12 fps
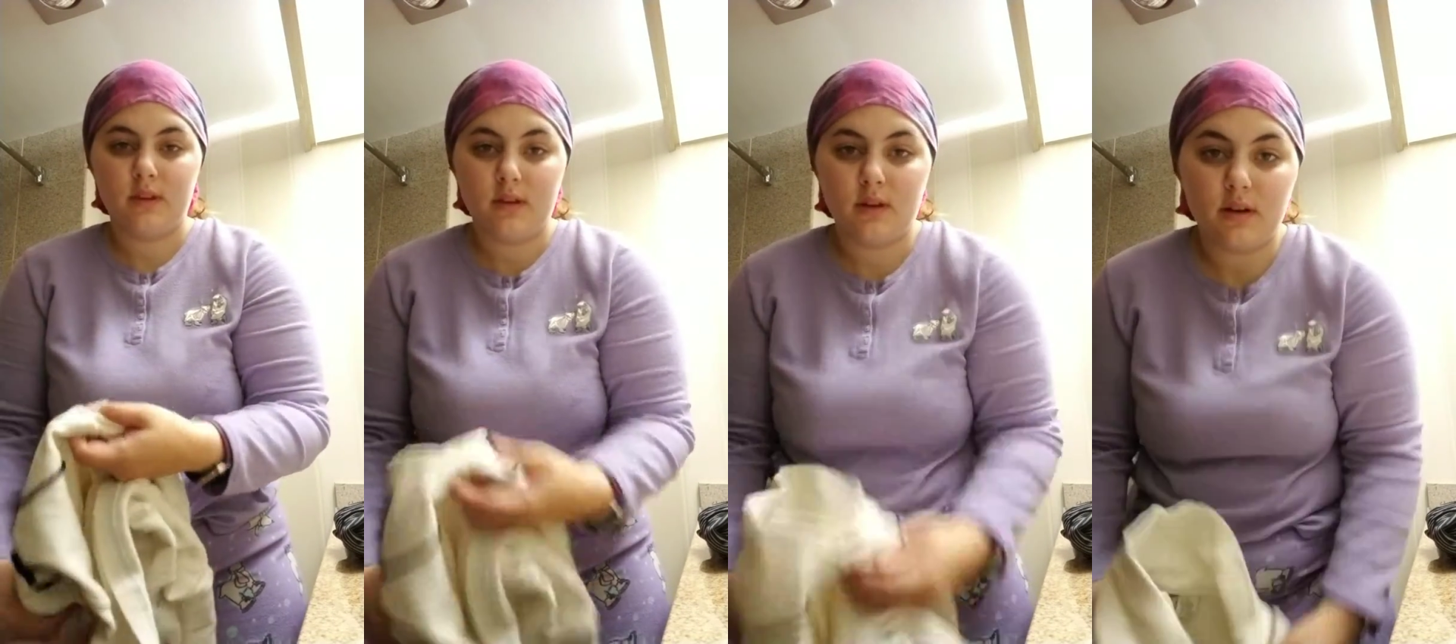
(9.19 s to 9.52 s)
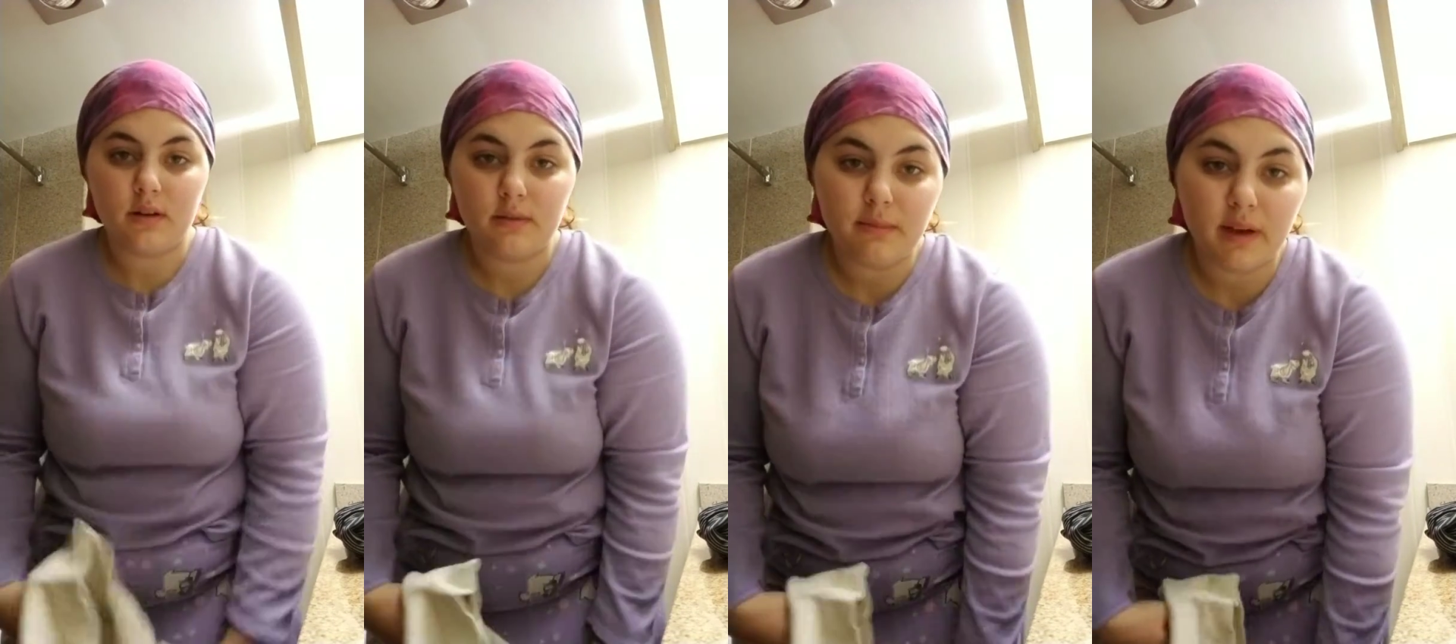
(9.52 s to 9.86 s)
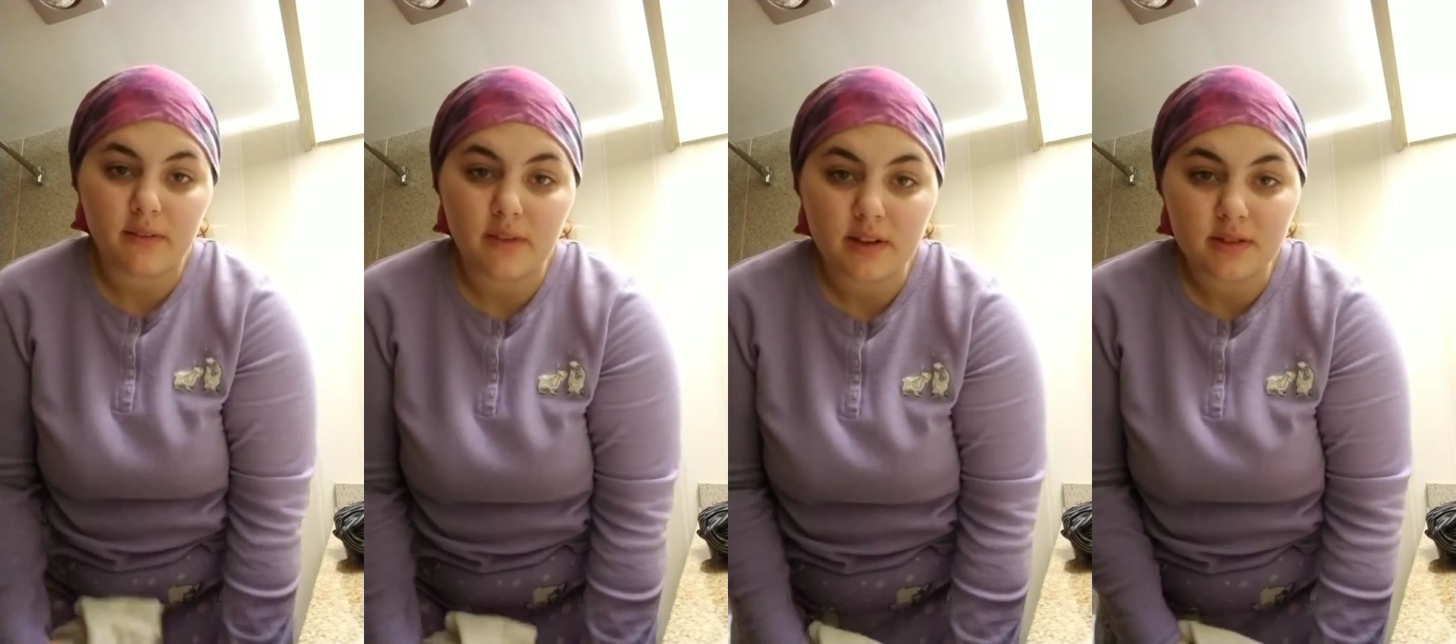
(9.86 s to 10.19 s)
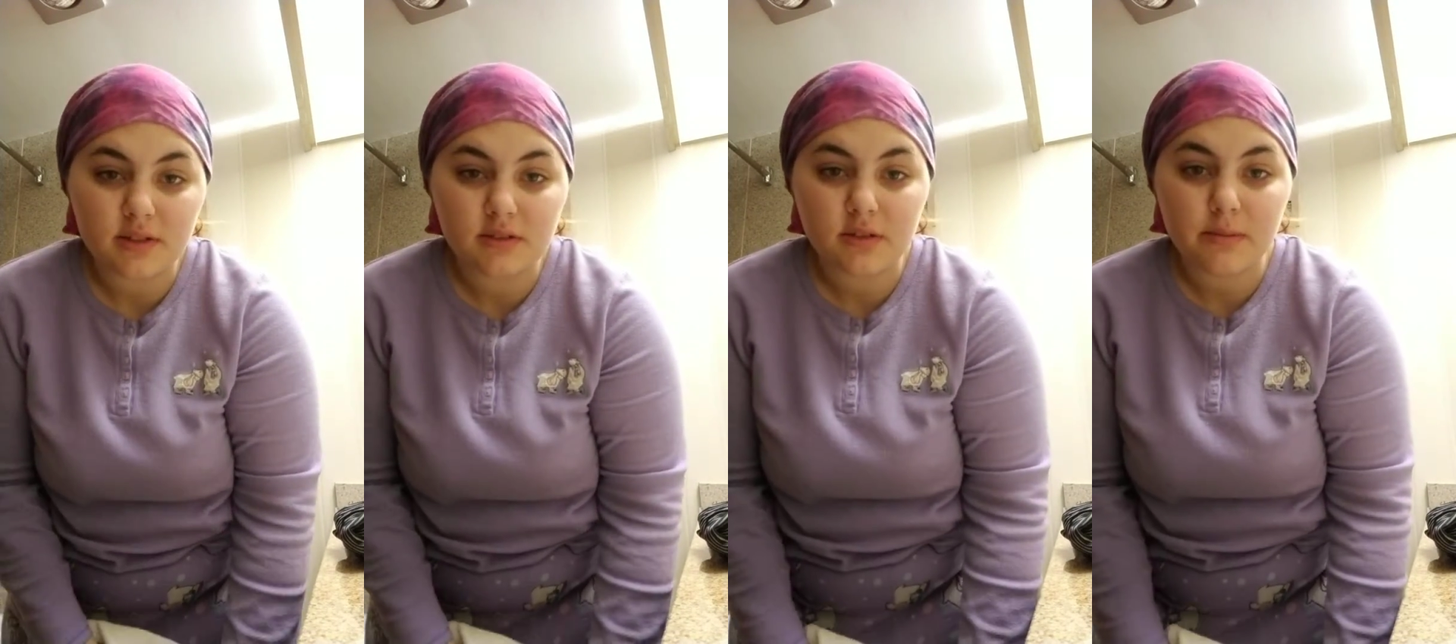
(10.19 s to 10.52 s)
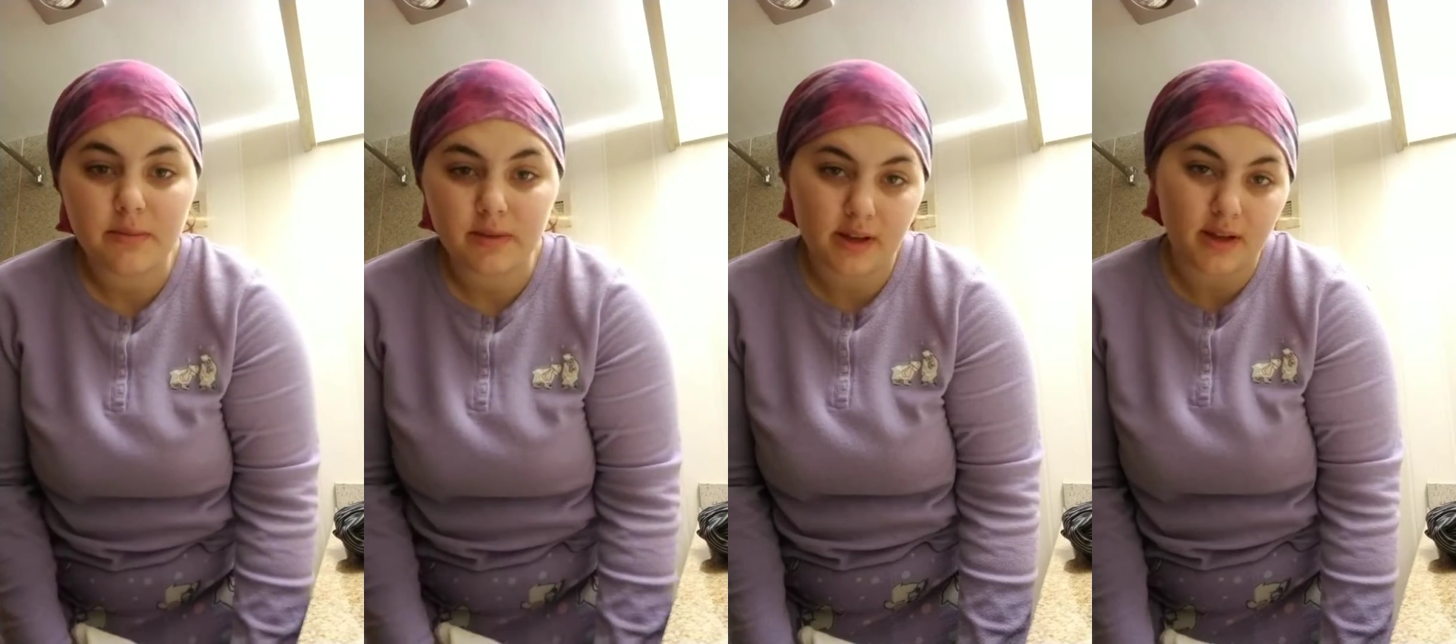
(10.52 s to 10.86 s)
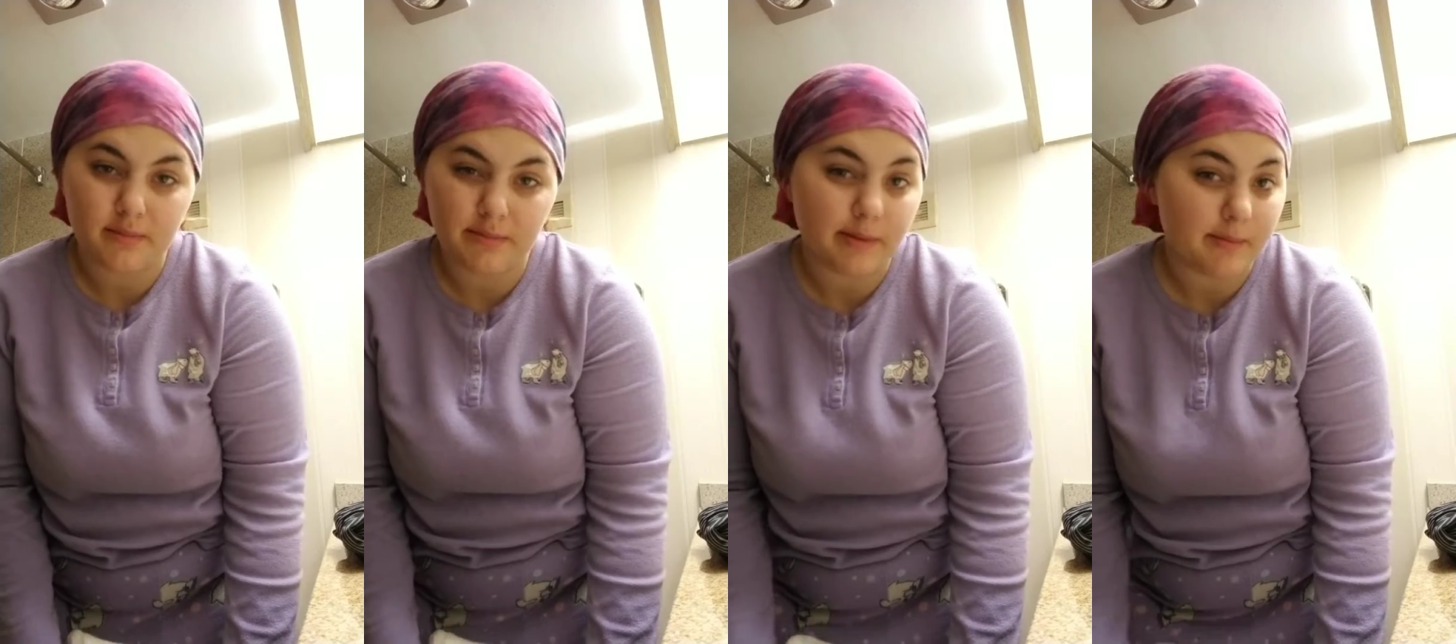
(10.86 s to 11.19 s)
my convention trip. Yeah,
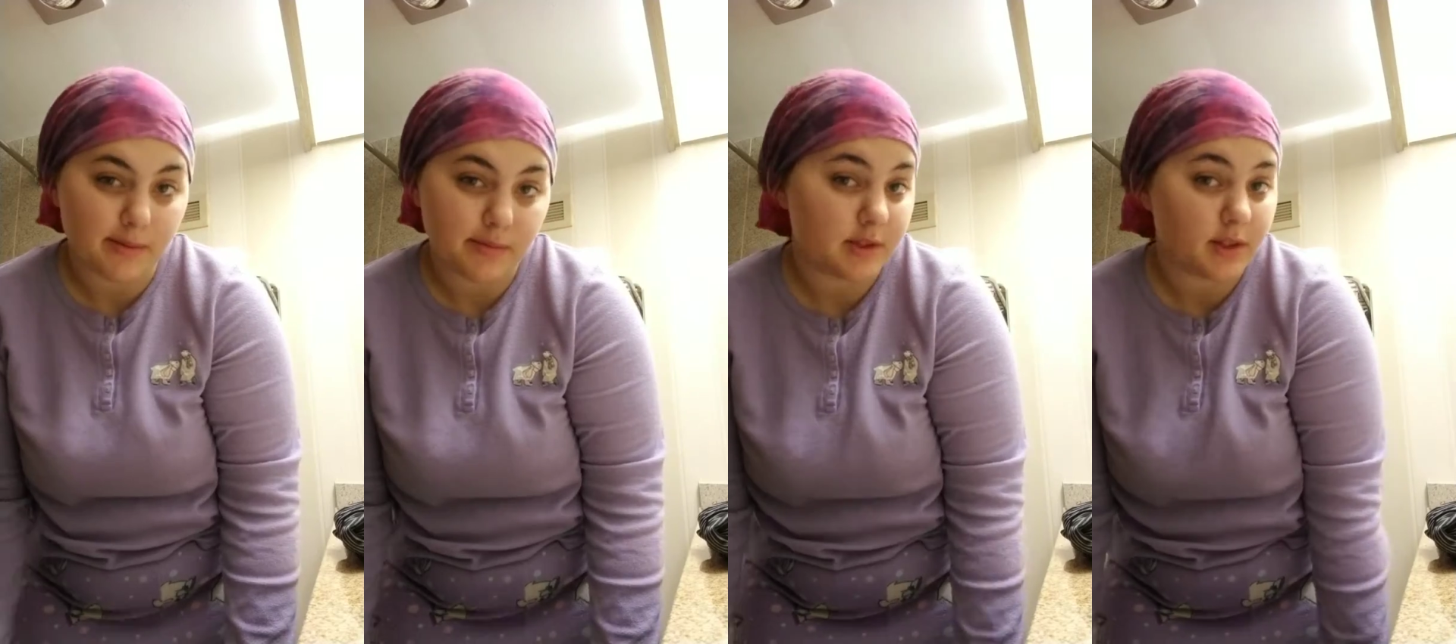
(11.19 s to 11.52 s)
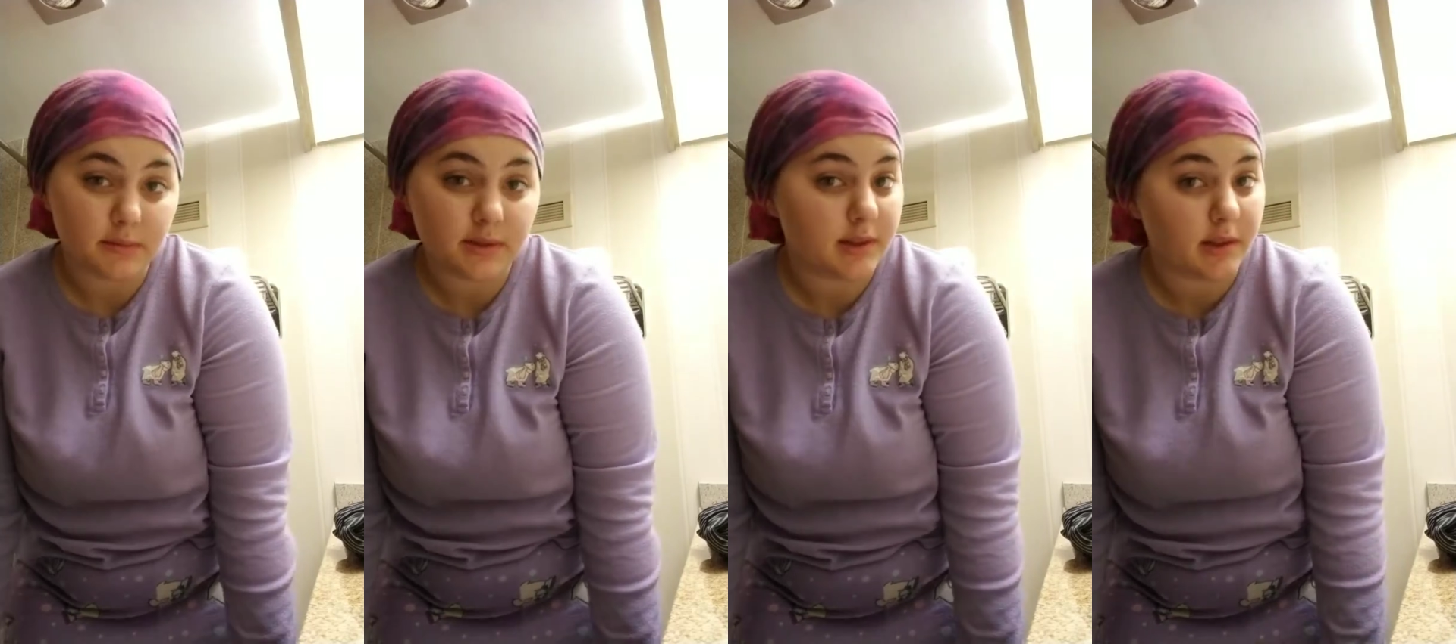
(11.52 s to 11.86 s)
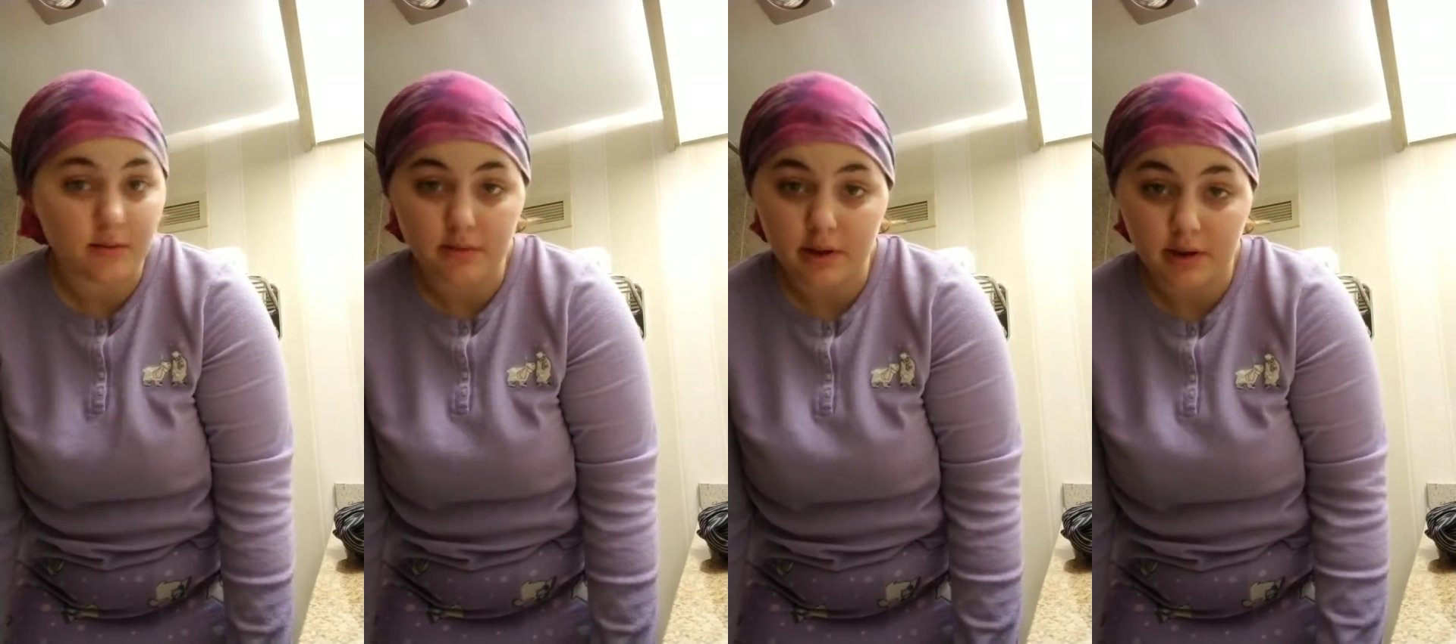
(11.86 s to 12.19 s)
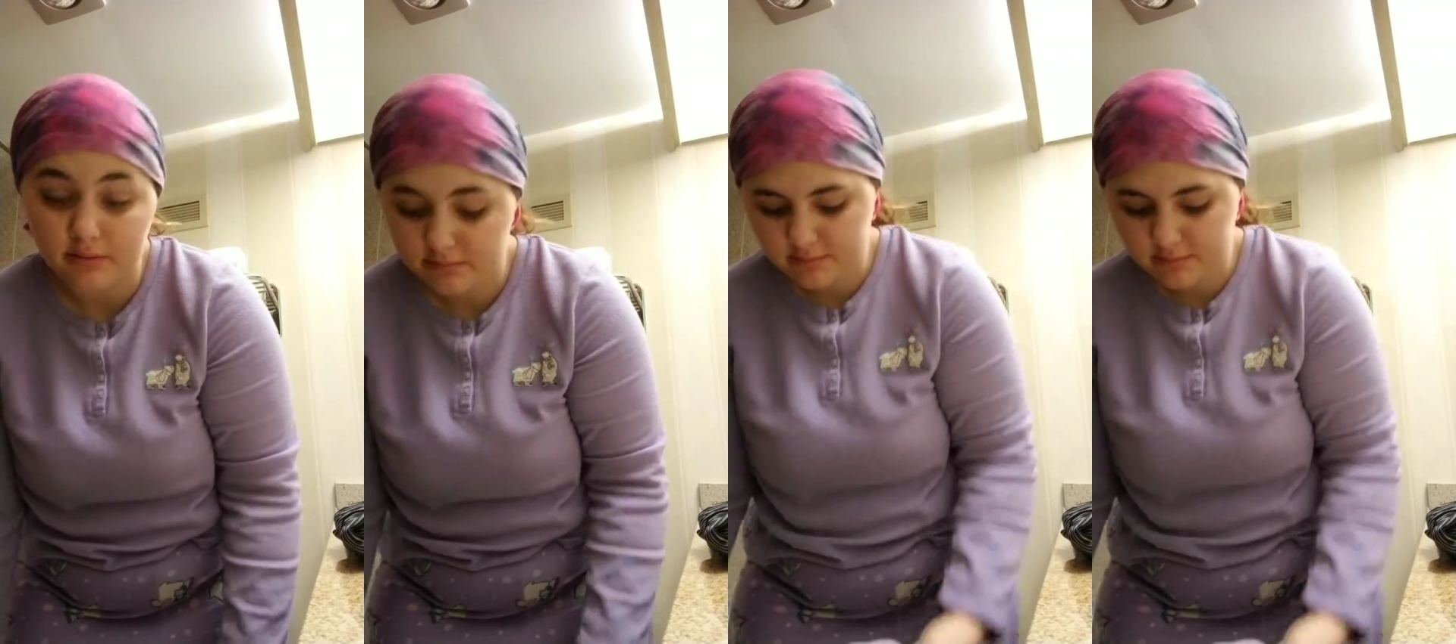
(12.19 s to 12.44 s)
I'm in my pajamas, I don't care.